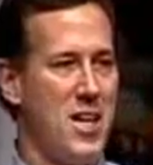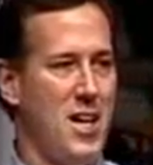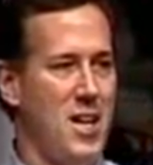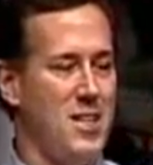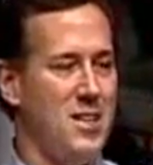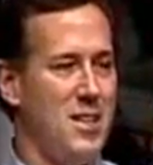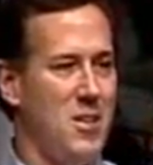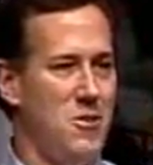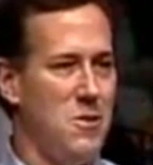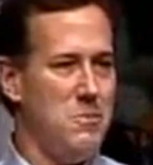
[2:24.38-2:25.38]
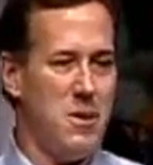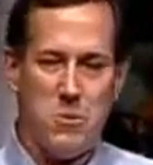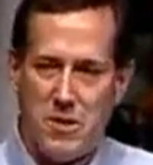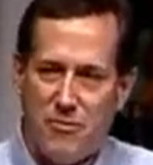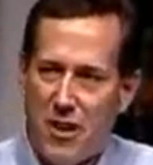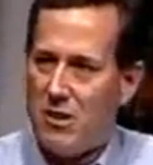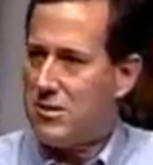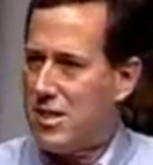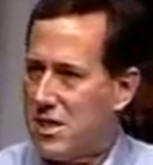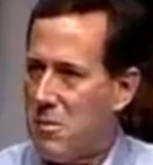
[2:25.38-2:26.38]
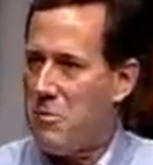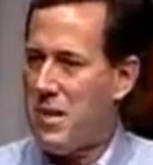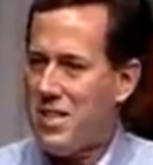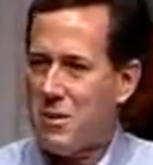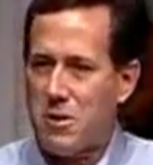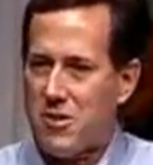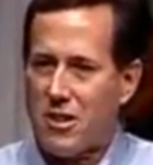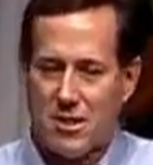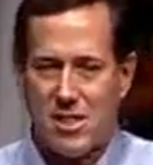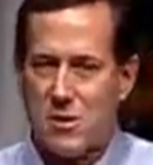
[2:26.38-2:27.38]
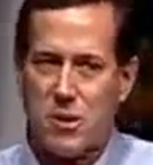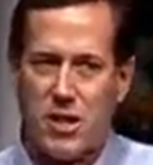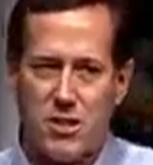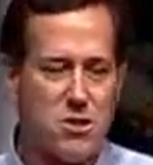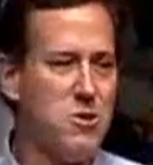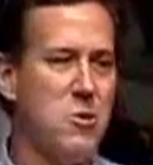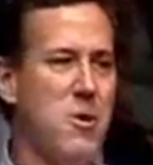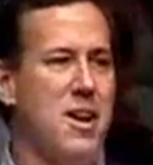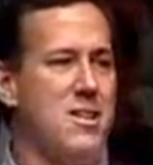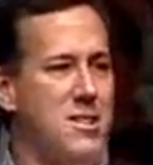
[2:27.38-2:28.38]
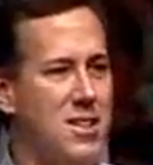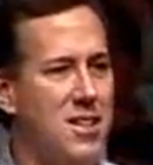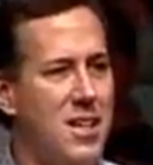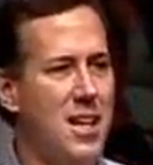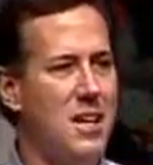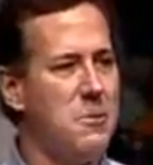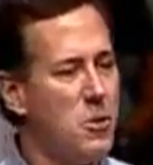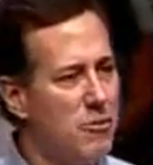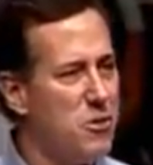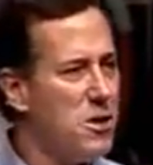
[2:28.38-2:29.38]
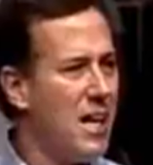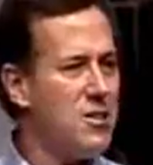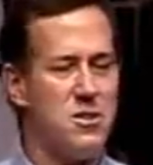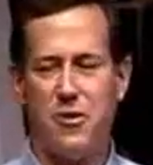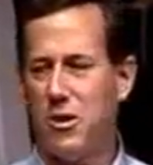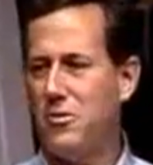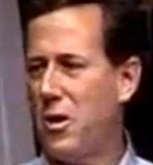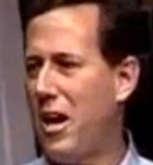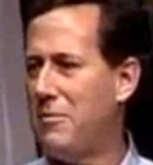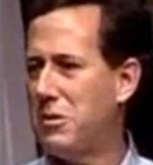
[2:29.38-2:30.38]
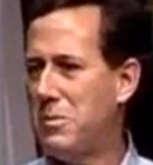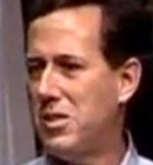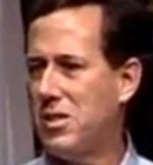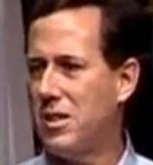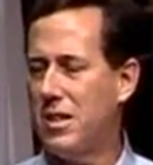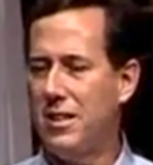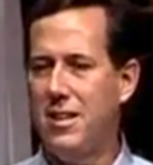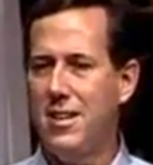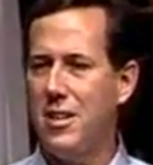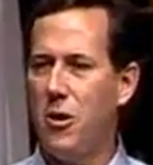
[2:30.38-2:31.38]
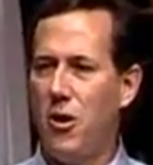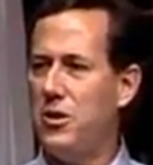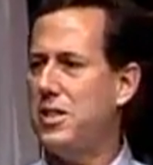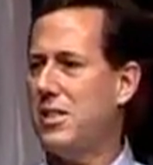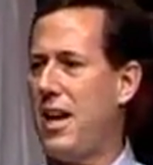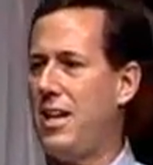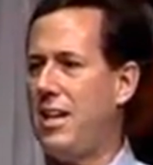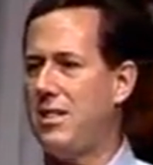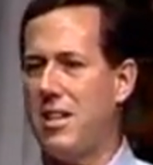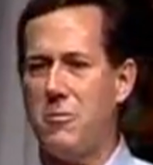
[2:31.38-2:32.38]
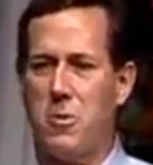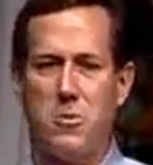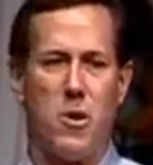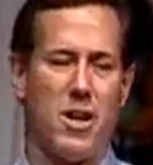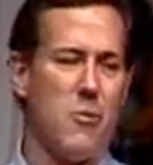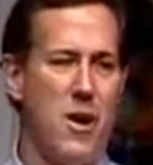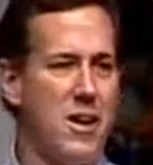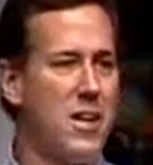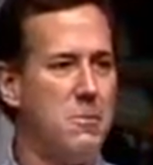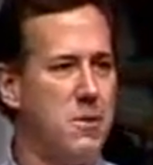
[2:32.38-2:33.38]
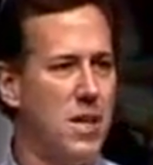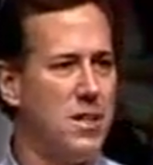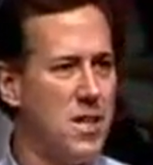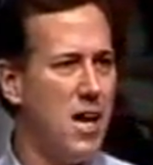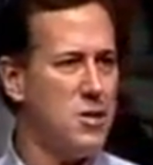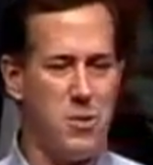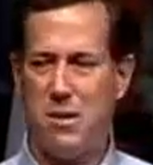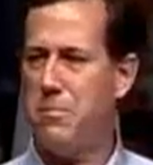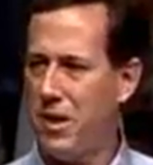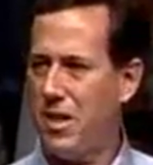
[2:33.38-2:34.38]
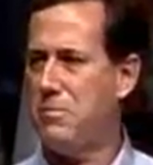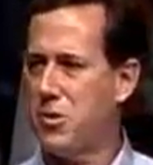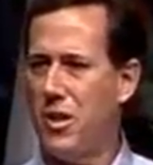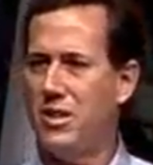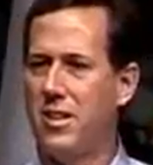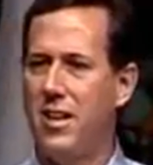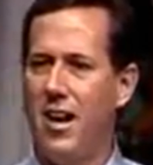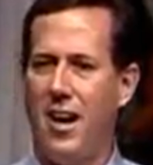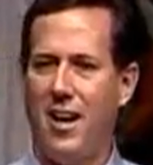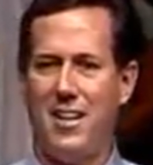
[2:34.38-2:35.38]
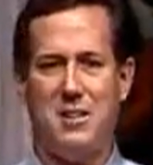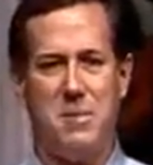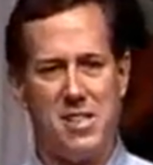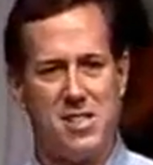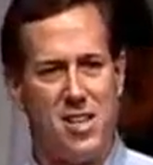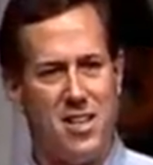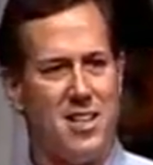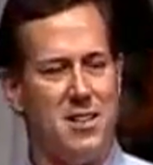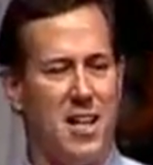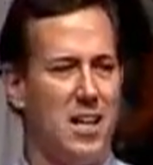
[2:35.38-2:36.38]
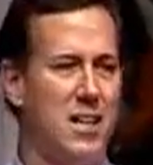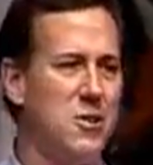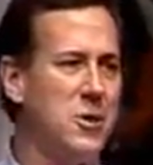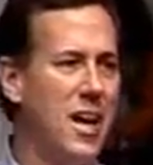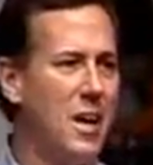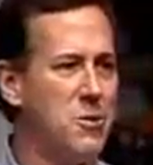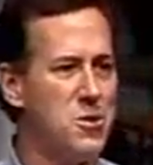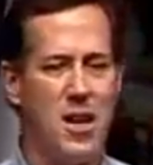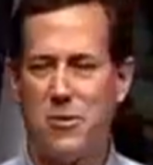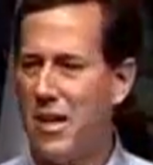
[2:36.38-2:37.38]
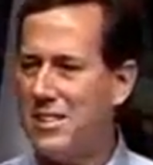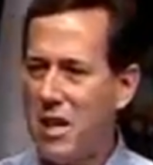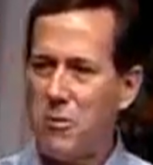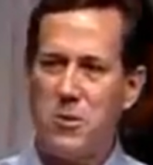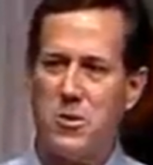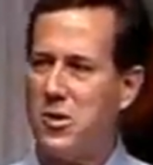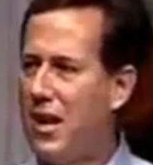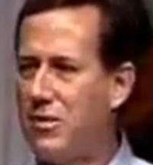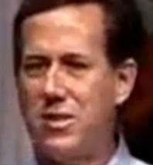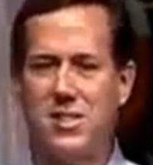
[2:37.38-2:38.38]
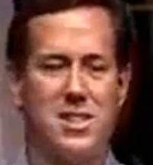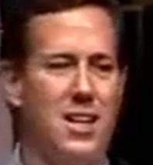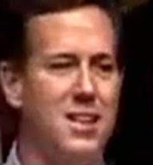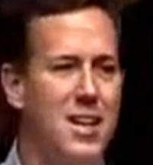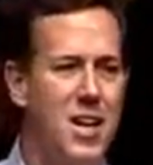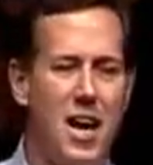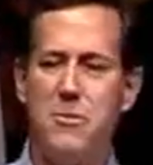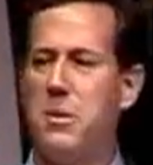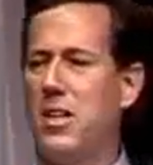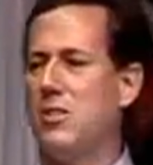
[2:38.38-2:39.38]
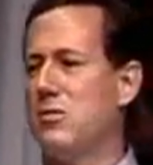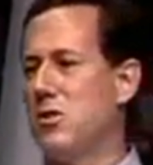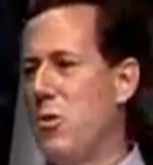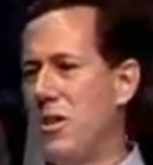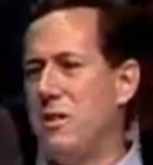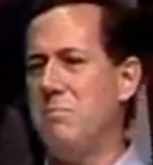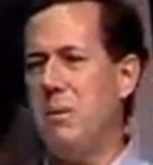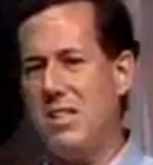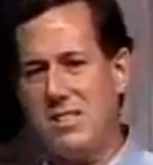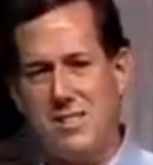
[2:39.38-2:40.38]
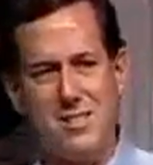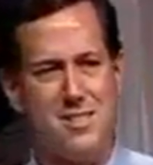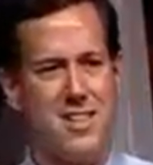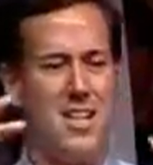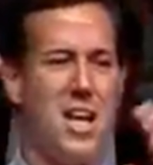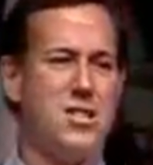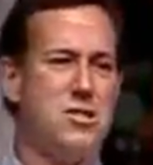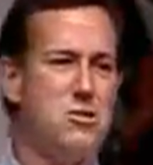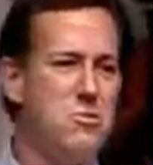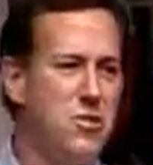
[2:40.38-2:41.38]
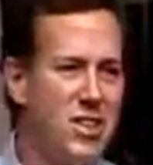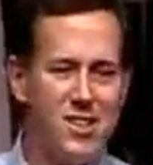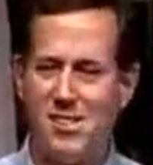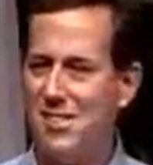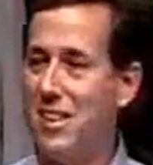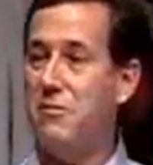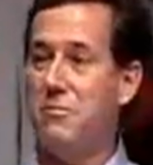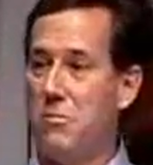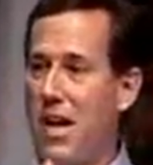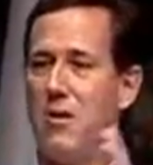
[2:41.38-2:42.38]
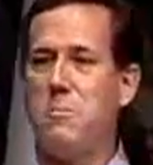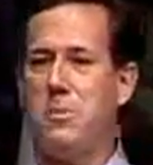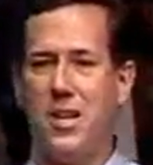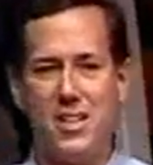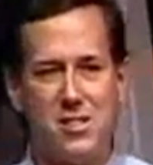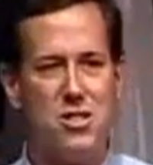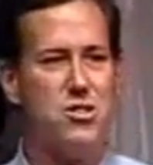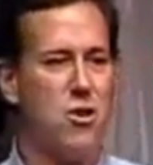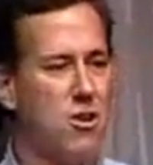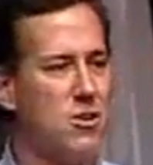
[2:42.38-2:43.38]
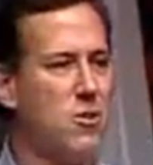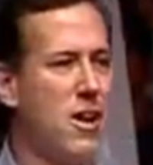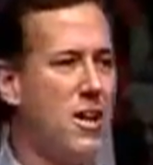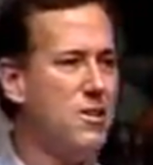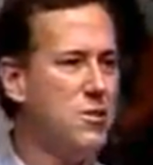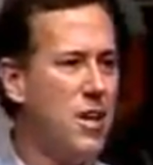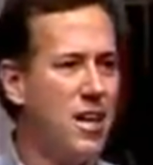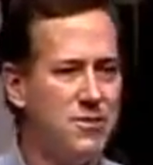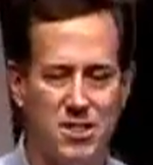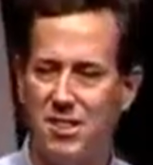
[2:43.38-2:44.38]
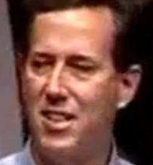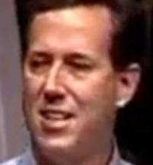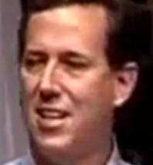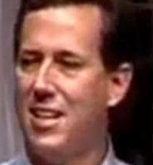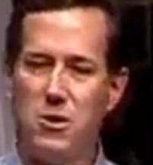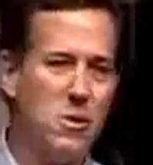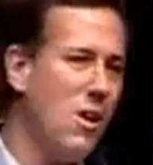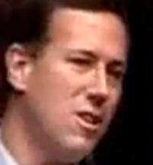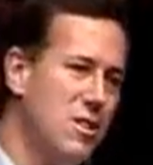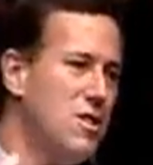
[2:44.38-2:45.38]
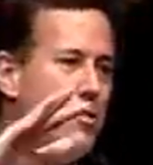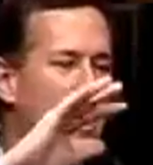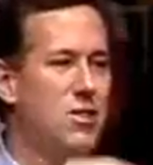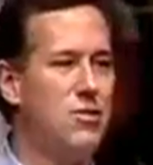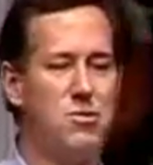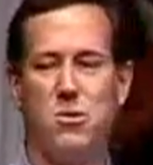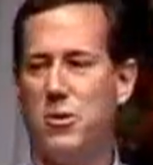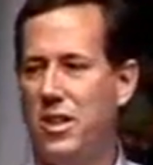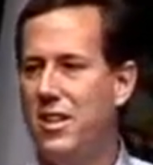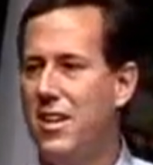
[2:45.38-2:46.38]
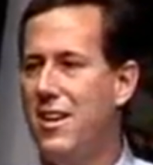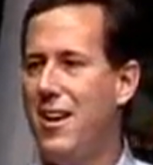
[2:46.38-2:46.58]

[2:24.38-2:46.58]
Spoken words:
and you know, but we felt this momentum. We thought things were going to turn around, and we were feeling actually very, very optimistic. And you know, all these candidates, we're running around in a Dodge Ram pickup truck. And my son and another guy were driving around. That's how we were traveling the state. Everybody else was going in buses and in SUVs and in airplanes and charter aircraft. And here we are just trucking through. And